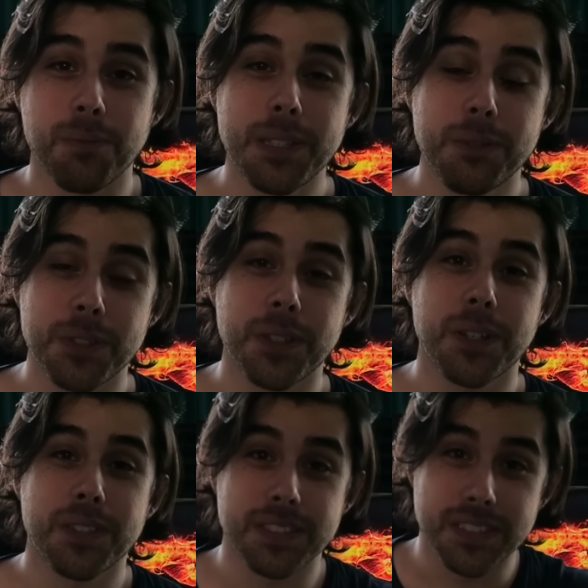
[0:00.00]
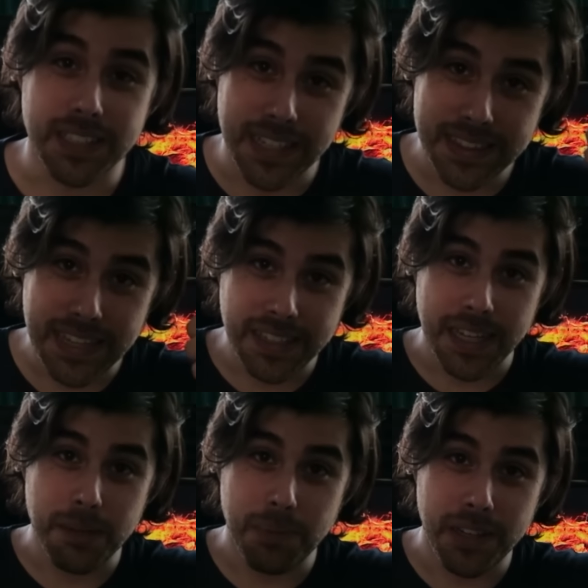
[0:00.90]
Please be sure to hit that
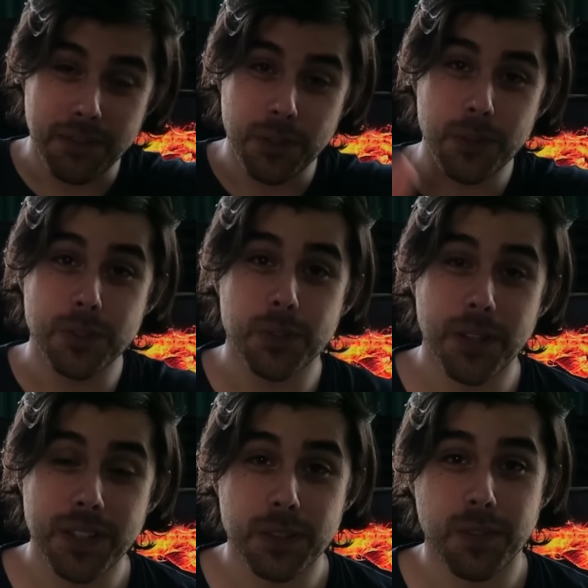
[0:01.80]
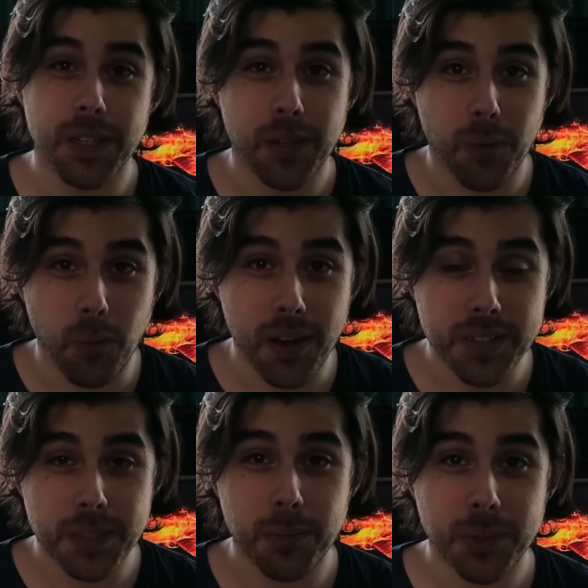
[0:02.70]
like button if you enjoyed this video and want to
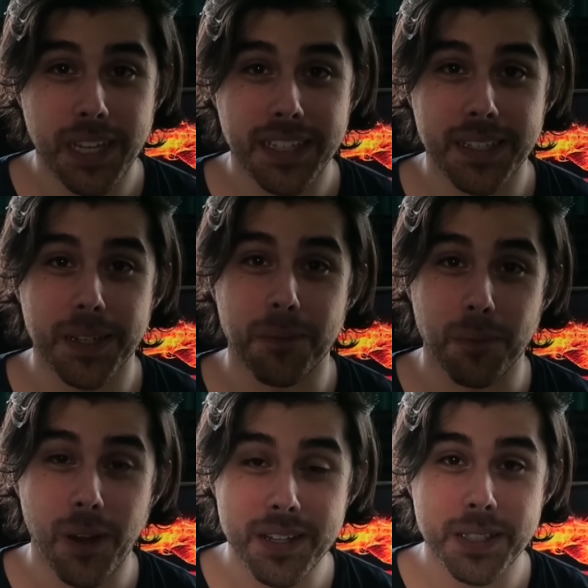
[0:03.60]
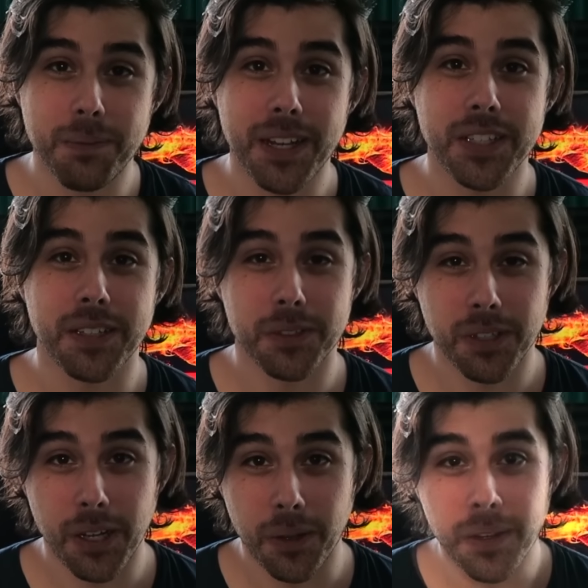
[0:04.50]
see more like it and want to see my channel
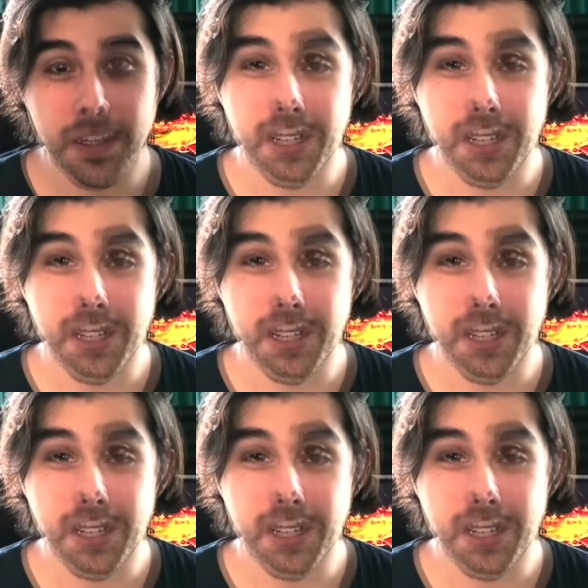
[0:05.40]
grow.